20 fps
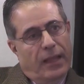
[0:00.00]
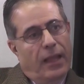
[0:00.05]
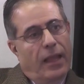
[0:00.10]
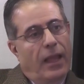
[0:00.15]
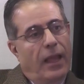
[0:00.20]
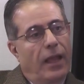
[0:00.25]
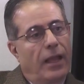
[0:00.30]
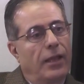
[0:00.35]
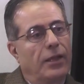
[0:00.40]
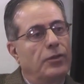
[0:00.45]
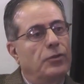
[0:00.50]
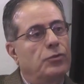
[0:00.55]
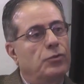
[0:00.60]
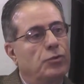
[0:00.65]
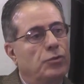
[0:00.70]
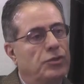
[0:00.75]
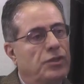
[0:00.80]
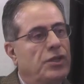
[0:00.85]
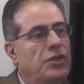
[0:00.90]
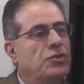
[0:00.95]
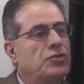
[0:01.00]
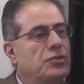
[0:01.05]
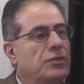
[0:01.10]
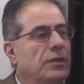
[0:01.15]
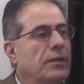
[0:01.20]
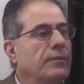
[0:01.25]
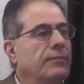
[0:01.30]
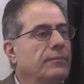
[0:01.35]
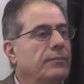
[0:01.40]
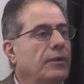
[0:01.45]
and to teach
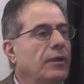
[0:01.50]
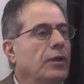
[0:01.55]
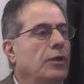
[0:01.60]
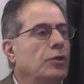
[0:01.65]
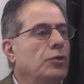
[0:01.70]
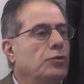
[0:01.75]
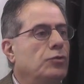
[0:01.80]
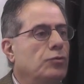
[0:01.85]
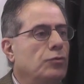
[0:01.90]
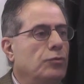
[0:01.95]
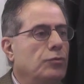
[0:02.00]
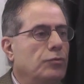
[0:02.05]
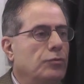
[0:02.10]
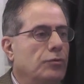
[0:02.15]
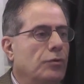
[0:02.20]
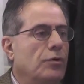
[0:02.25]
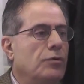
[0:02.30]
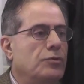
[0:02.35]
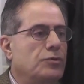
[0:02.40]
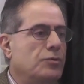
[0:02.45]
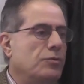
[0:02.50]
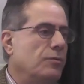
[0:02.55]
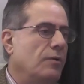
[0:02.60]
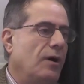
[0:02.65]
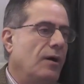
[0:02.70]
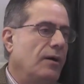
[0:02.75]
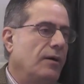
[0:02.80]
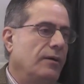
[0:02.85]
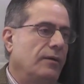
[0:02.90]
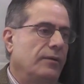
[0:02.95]
them to those who
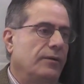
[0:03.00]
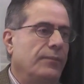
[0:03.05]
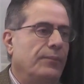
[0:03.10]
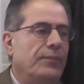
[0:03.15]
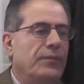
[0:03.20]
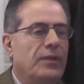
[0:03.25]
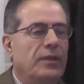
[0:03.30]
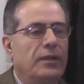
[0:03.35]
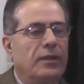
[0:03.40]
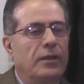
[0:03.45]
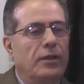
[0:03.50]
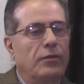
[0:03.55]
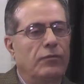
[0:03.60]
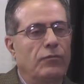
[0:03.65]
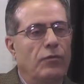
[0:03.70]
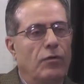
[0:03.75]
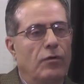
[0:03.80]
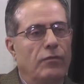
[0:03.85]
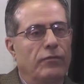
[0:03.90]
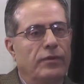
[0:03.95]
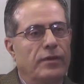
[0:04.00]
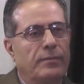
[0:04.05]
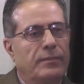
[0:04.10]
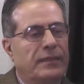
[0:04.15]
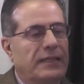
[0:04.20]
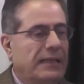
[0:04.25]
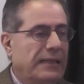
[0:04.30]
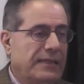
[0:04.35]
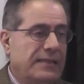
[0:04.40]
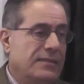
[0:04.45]
are involved in
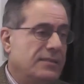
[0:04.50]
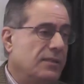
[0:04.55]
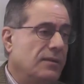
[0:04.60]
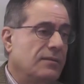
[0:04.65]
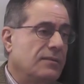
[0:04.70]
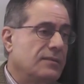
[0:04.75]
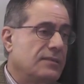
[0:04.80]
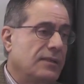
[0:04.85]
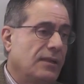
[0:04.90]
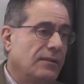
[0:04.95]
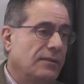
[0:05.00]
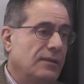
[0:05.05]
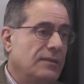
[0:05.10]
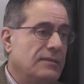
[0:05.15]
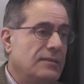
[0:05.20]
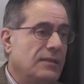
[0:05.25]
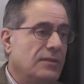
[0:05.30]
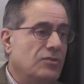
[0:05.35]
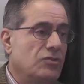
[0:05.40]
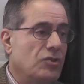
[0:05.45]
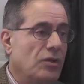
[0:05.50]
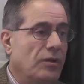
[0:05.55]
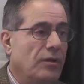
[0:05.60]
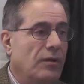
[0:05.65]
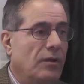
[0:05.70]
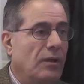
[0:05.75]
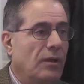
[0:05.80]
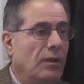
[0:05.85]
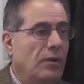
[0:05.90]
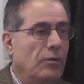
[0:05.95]
Middle Eastern studies in
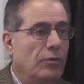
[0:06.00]
general,